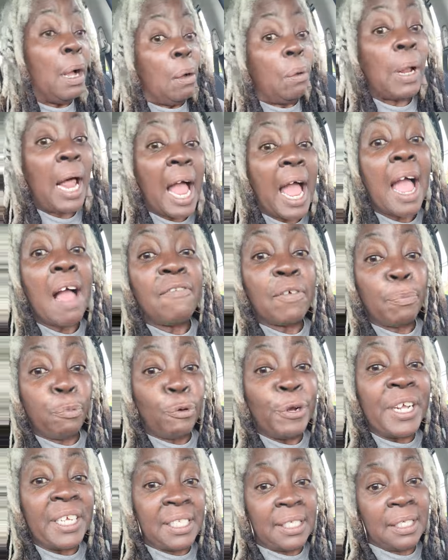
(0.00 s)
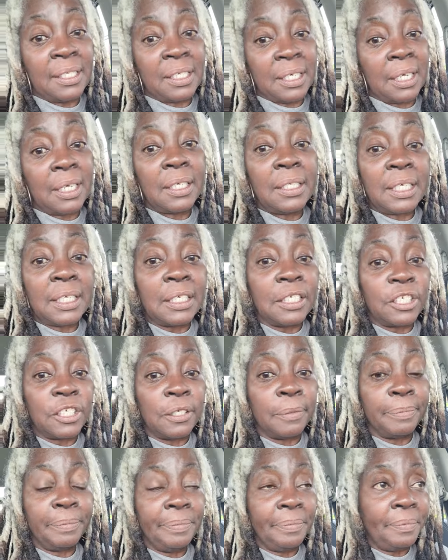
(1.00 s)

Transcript: Well, I have a pre-existing condition.